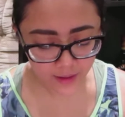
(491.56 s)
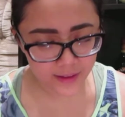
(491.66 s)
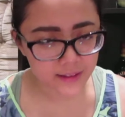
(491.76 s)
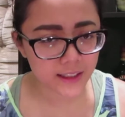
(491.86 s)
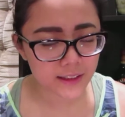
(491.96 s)

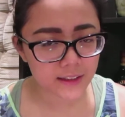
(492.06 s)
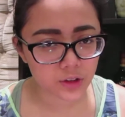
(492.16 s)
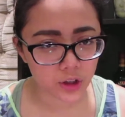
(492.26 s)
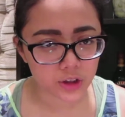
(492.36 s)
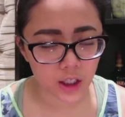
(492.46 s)
It tastes like
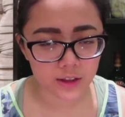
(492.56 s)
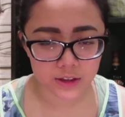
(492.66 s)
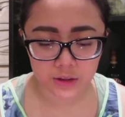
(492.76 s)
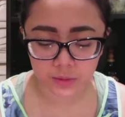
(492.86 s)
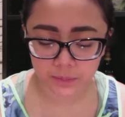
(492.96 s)
dark chocolate
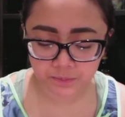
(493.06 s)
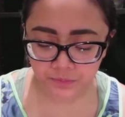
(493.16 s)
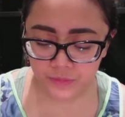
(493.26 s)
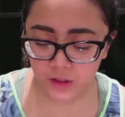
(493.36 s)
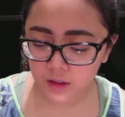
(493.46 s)
to me.
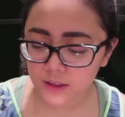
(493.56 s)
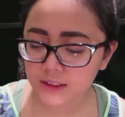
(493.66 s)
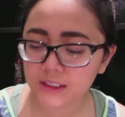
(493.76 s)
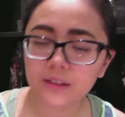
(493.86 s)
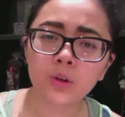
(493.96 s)

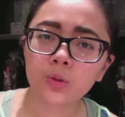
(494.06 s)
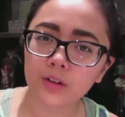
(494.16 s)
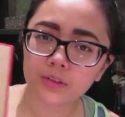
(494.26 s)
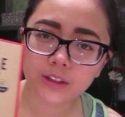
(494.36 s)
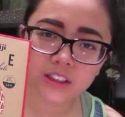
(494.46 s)
Honestly,
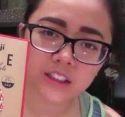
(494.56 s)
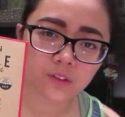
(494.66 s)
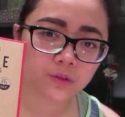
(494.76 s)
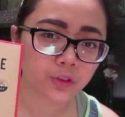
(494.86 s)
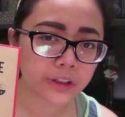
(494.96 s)
whenever I see
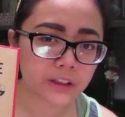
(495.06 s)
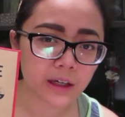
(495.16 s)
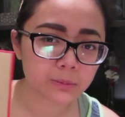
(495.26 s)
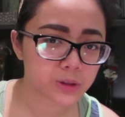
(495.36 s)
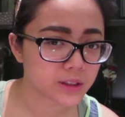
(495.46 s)
like
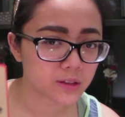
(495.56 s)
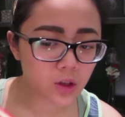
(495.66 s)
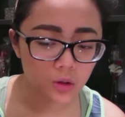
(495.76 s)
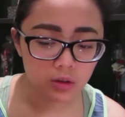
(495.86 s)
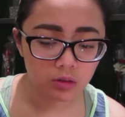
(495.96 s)
49%
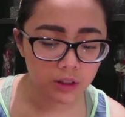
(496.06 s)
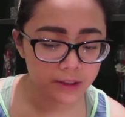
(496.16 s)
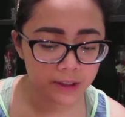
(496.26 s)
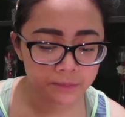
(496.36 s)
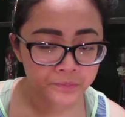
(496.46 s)
cocoa on
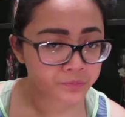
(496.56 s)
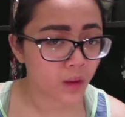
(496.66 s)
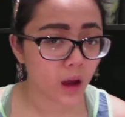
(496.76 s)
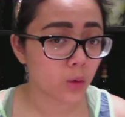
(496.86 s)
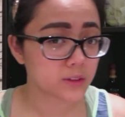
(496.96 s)
there,
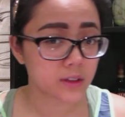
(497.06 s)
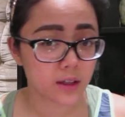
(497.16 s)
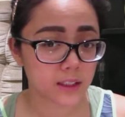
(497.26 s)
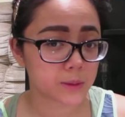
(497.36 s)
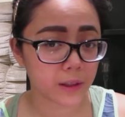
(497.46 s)
I was not
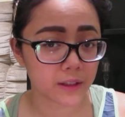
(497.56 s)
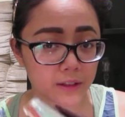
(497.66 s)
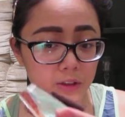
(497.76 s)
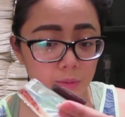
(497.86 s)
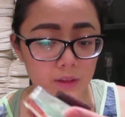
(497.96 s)
expecting
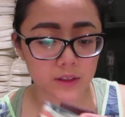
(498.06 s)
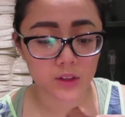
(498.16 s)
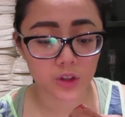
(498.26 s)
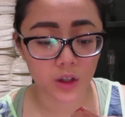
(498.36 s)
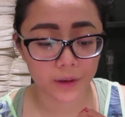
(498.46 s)
it to be this
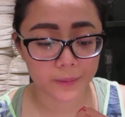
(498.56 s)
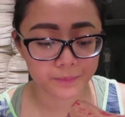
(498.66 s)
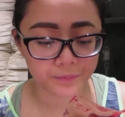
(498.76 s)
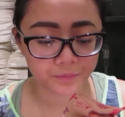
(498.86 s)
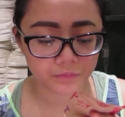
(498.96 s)
dark.
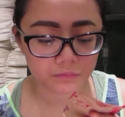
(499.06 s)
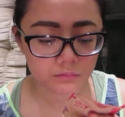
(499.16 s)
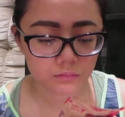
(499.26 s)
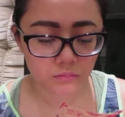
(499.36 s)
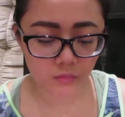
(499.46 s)

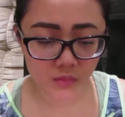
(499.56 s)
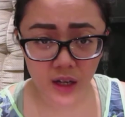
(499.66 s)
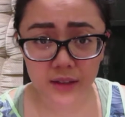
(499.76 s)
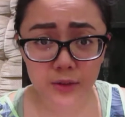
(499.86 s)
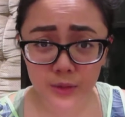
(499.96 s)

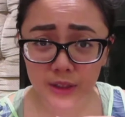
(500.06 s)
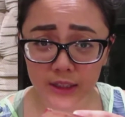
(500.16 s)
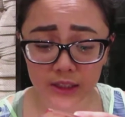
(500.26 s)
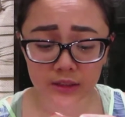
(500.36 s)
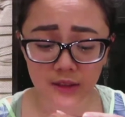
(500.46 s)
That's really
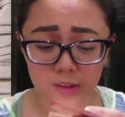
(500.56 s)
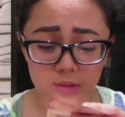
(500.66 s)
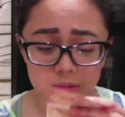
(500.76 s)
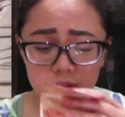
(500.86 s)
good though.